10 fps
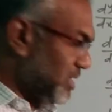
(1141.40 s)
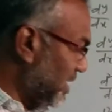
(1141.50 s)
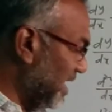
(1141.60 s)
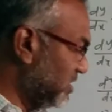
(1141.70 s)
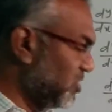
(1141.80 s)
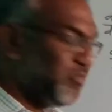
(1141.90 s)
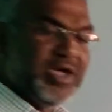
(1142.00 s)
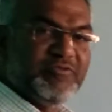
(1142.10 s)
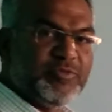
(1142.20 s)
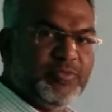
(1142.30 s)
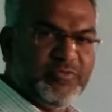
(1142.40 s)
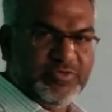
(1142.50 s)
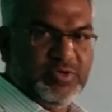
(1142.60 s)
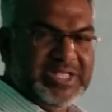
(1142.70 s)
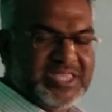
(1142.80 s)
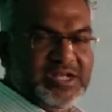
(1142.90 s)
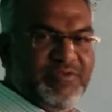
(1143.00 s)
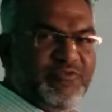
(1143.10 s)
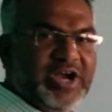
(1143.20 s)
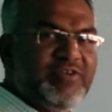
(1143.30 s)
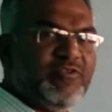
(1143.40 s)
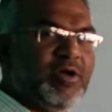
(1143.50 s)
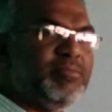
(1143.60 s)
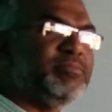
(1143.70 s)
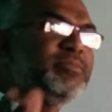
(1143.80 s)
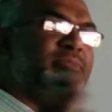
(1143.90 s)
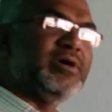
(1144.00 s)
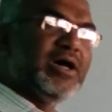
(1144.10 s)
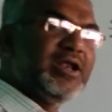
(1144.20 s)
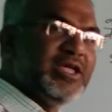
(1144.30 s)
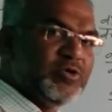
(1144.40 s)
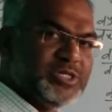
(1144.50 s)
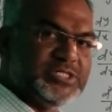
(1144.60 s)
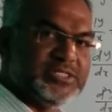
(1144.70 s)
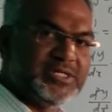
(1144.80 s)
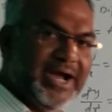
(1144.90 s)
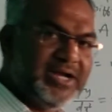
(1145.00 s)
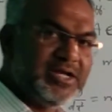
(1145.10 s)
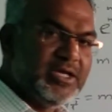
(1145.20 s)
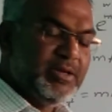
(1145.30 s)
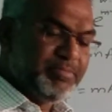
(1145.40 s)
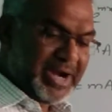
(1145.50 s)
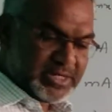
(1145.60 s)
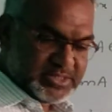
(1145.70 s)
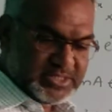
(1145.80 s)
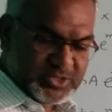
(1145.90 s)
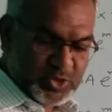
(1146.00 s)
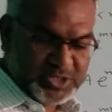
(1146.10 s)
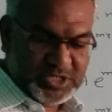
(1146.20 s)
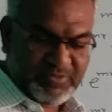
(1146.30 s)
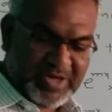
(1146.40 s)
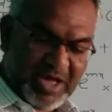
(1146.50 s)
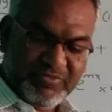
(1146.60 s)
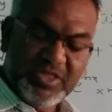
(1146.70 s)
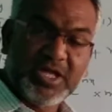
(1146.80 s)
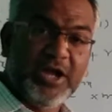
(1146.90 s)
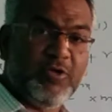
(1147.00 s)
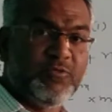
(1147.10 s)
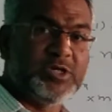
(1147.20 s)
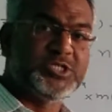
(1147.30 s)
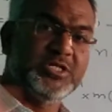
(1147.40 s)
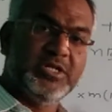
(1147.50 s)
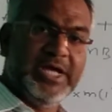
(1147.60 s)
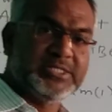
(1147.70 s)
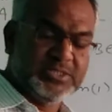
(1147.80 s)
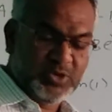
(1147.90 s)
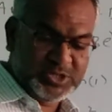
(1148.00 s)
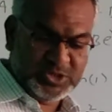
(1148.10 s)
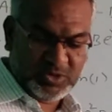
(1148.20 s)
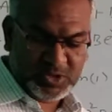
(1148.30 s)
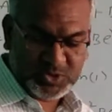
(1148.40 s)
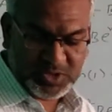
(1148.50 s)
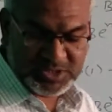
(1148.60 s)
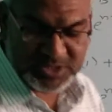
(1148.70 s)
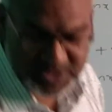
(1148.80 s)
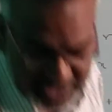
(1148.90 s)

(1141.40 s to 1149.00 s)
Like this we have to prove. So it's different from earlier questions, right? Practice this question. We have this kind of question. Next question also is this